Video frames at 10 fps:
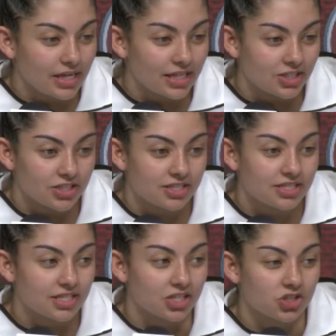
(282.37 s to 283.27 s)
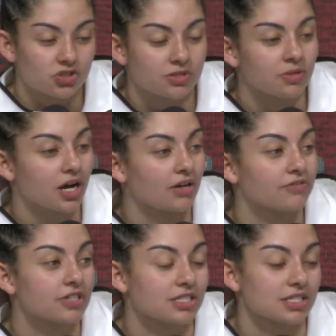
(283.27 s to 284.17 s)
It's just extreme
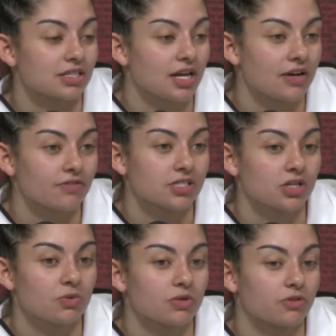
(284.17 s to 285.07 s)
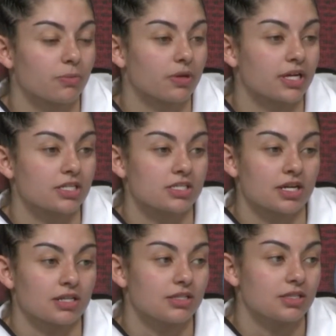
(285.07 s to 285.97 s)
confidence in every single one of our players
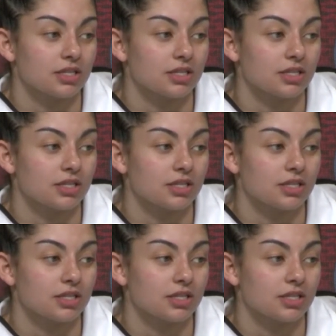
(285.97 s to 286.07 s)
that